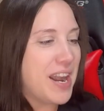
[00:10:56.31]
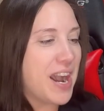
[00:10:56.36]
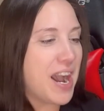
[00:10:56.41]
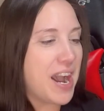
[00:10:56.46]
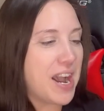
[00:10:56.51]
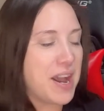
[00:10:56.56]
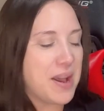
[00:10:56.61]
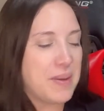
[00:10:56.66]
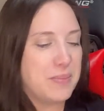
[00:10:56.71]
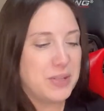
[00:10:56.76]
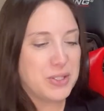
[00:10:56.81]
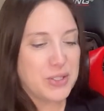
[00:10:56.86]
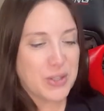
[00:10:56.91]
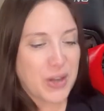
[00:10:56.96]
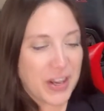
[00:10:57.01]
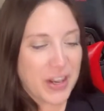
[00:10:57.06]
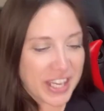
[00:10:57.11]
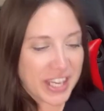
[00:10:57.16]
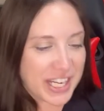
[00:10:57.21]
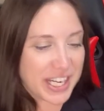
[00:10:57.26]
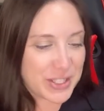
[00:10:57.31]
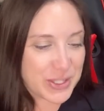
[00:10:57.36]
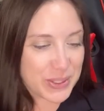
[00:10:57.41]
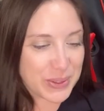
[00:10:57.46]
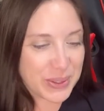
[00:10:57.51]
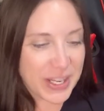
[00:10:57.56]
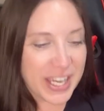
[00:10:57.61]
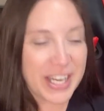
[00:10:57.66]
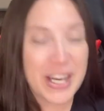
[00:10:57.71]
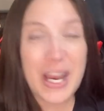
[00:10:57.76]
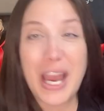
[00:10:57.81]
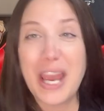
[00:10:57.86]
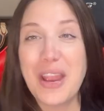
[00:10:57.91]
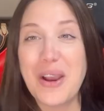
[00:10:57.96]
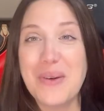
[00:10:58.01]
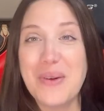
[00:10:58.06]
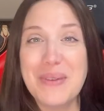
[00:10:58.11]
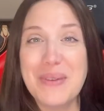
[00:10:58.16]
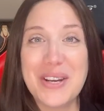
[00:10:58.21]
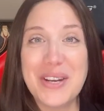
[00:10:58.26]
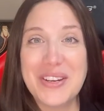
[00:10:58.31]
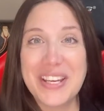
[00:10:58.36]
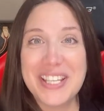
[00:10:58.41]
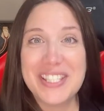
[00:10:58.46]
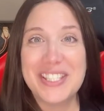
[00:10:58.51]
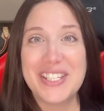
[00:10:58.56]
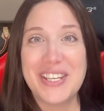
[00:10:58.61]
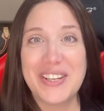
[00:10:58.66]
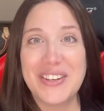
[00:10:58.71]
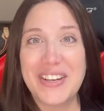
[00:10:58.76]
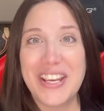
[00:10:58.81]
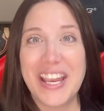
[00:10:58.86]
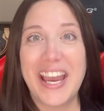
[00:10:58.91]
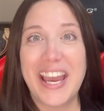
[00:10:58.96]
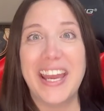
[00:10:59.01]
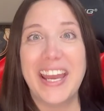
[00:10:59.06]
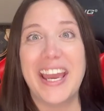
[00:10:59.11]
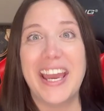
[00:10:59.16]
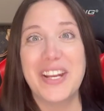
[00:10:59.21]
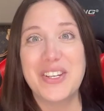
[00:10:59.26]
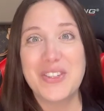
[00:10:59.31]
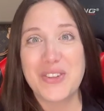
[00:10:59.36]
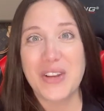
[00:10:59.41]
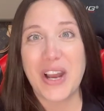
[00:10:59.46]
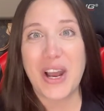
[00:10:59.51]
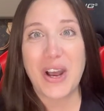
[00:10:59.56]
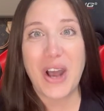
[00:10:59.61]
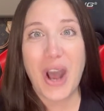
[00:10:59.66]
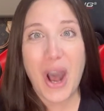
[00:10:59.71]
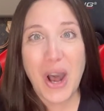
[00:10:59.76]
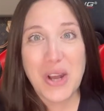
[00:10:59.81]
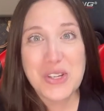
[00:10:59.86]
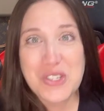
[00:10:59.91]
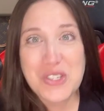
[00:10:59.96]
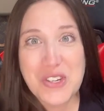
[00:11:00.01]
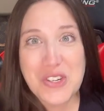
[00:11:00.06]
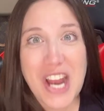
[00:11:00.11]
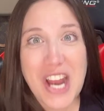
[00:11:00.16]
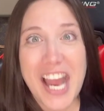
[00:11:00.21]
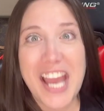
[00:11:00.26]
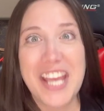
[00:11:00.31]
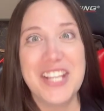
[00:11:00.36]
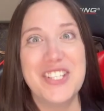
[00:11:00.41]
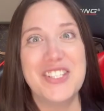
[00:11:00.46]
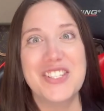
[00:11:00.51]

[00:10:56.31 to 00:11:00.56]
So I'll get into it. I hope I don't get teary-eyed. I'll try